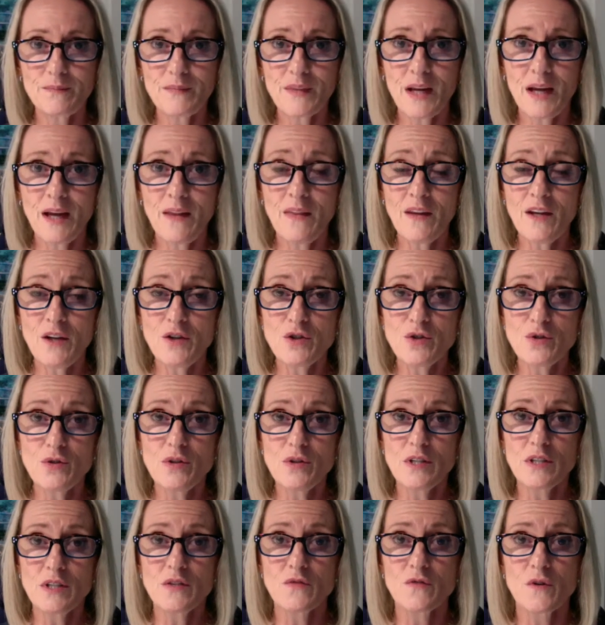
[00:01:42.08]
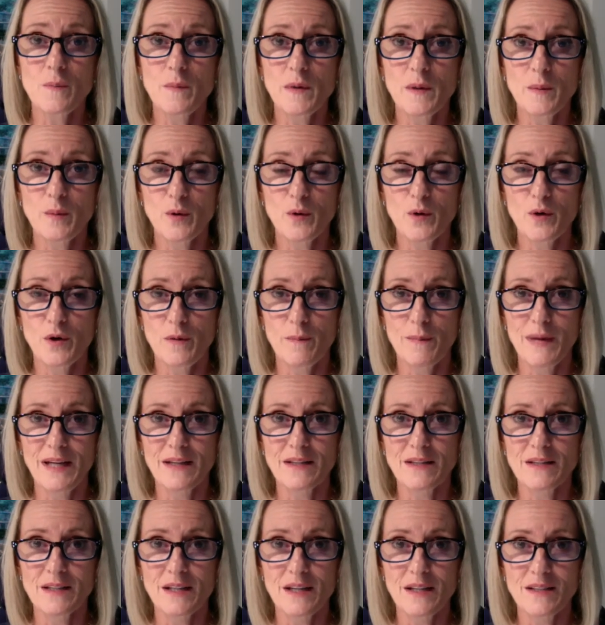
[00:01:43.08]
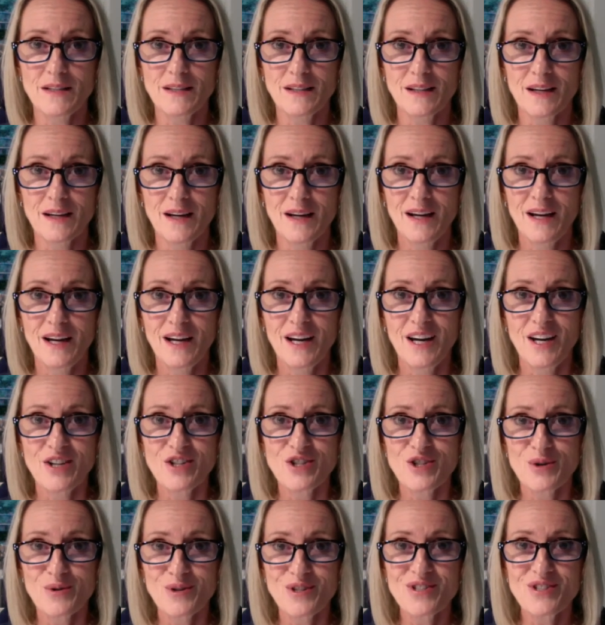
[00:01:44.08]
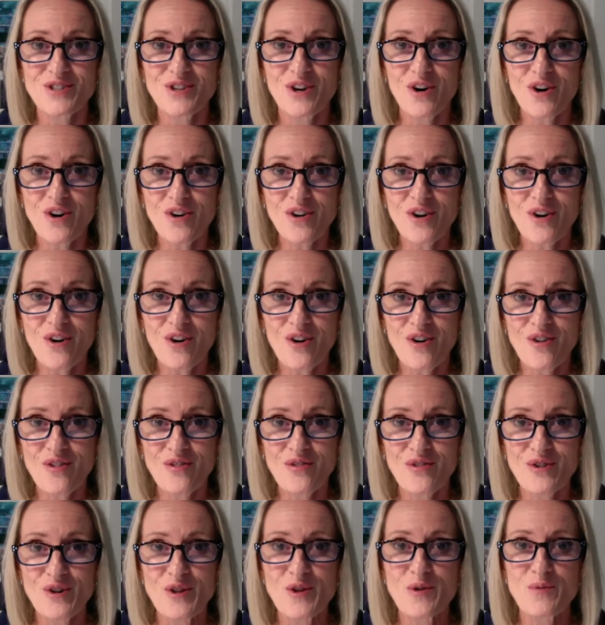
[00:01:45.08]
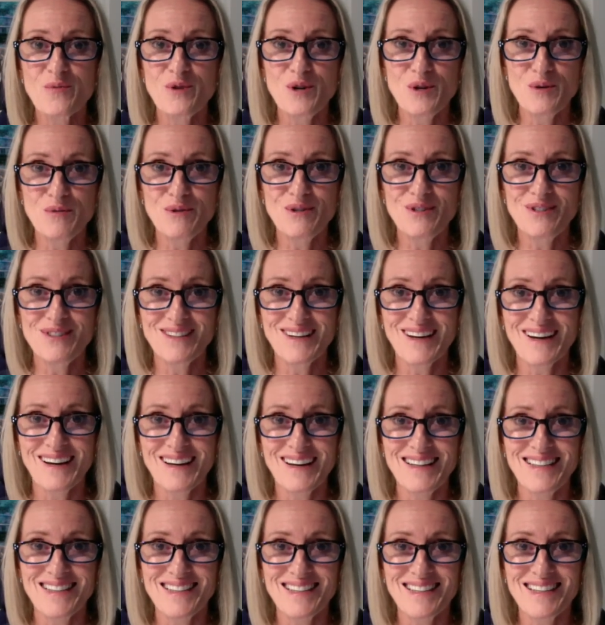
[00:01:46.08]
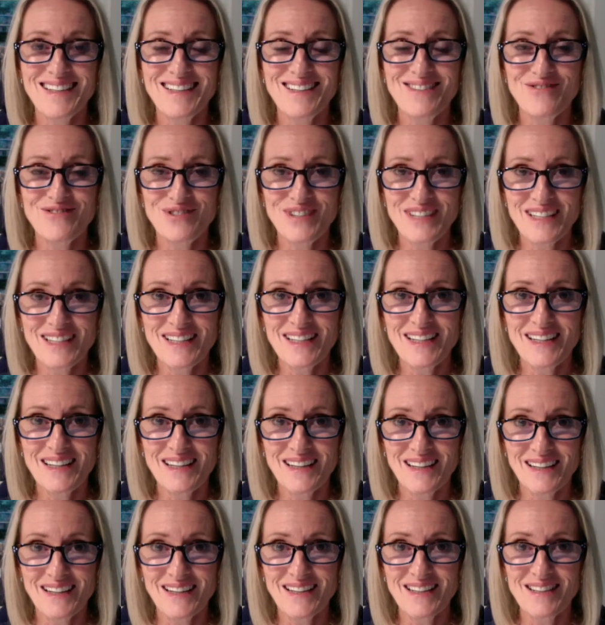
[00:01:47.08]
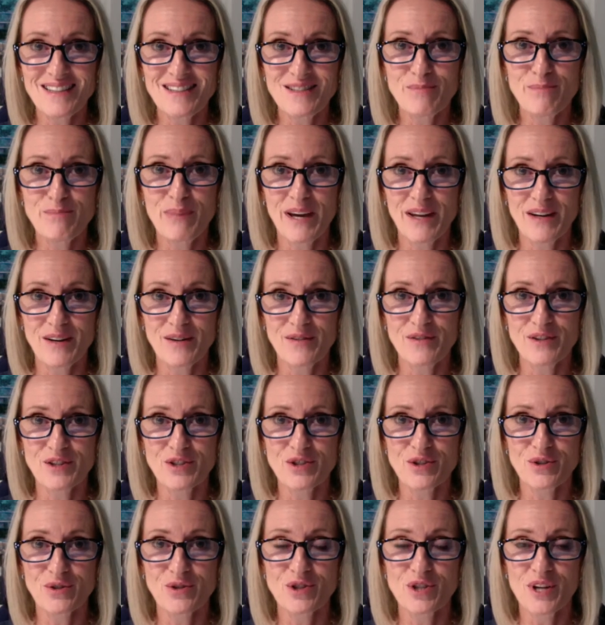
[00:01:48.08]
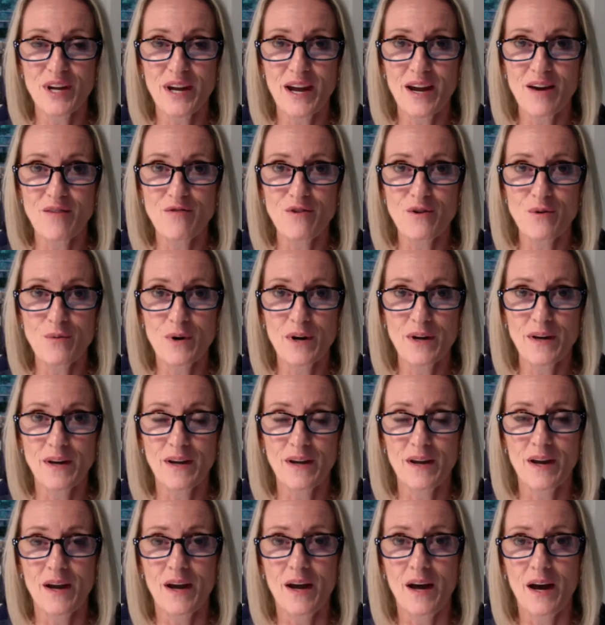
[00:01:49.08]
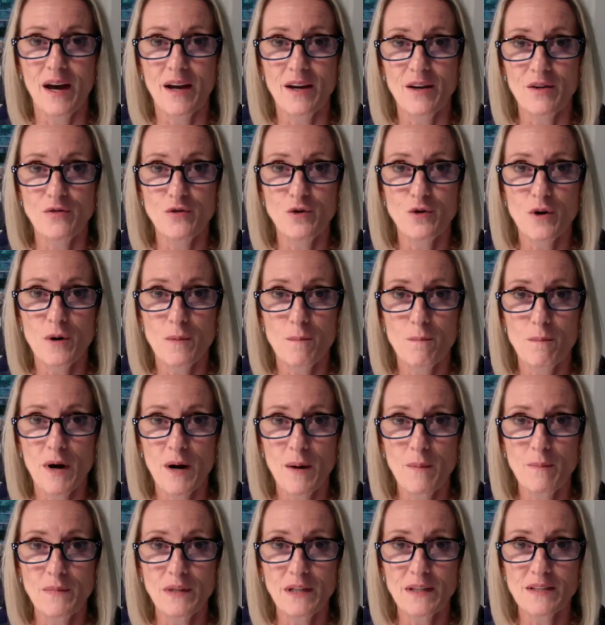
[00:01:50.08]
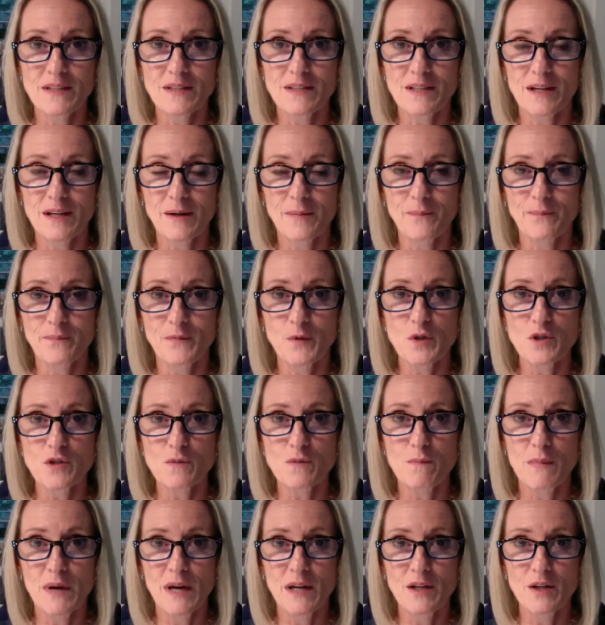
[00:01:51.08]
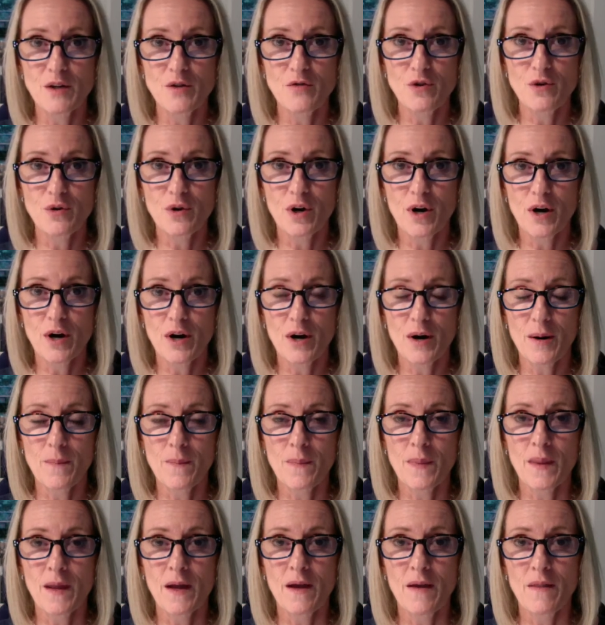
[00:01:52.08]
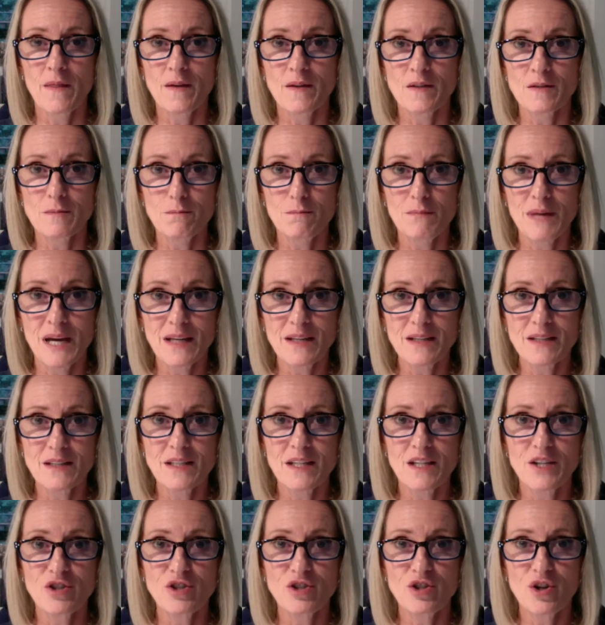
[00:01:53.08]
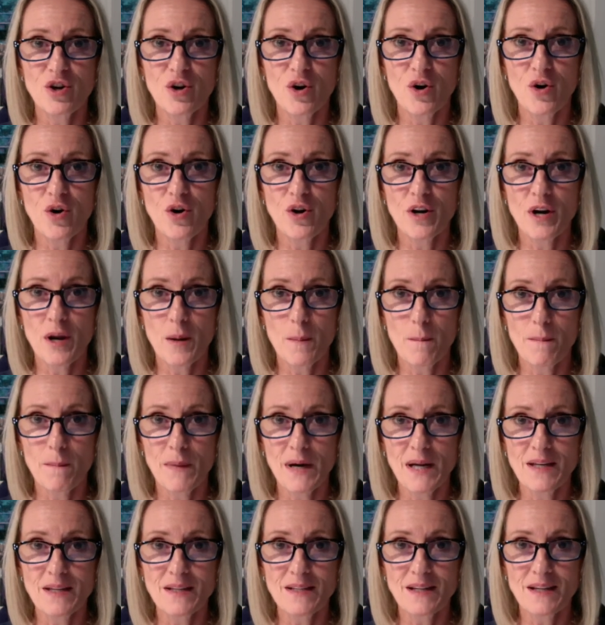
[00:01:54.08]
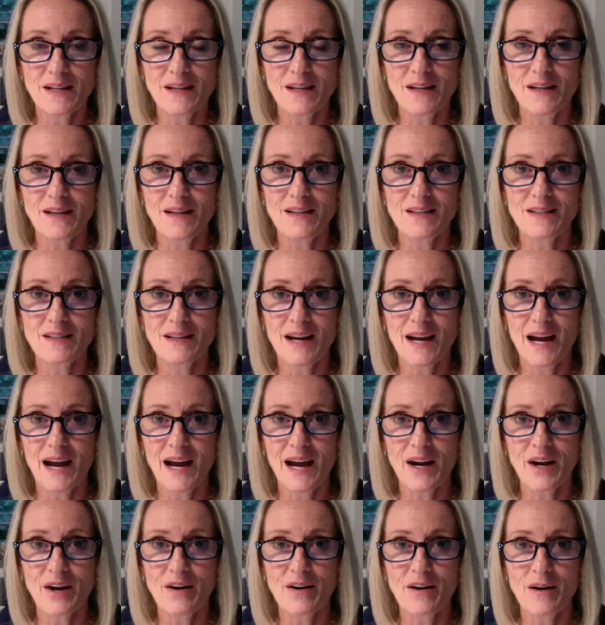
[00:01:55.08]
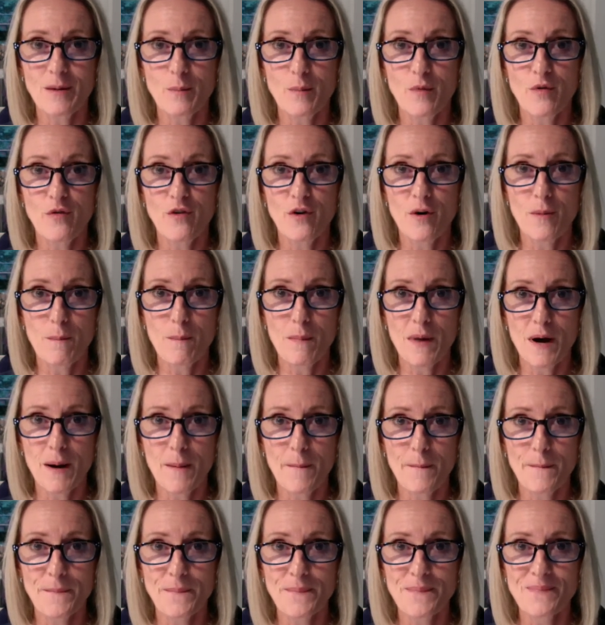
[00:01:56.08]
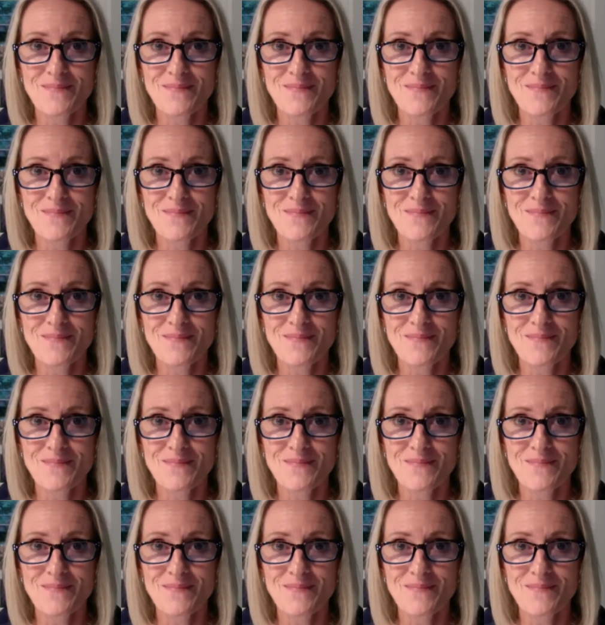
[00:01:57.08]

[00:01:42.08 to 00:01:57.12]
And they do this for people who are meditating. So it's not all for the woo-woos, guys. It really is beneficial to everyone. And if you're a mum listening, which many of you are, this Meditation on Monday is an acronym for MOM.